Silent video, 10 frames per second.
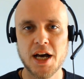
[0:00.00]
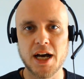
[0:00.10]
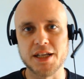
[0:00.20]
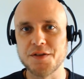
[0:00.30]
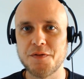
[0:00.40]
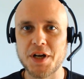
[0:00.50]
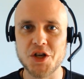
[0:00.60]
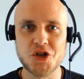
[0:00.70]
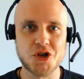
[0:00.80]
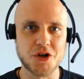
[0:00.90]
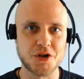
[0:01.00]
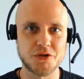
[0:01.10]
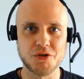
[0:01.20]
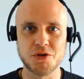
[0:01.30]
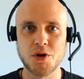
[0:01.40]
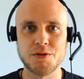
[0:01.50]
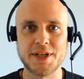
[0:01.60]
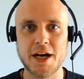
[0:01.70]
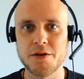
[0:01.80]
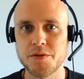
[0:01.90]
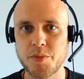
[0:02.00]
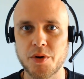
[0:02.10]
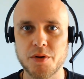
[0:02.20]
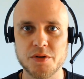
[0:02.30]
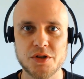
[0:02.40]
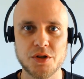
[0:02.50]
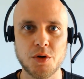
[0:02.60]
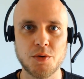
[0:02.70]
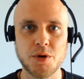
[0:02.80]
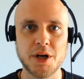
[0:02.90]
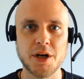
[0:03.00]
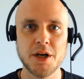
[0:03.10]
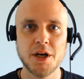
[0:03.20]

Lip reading: adventure to go down upon. So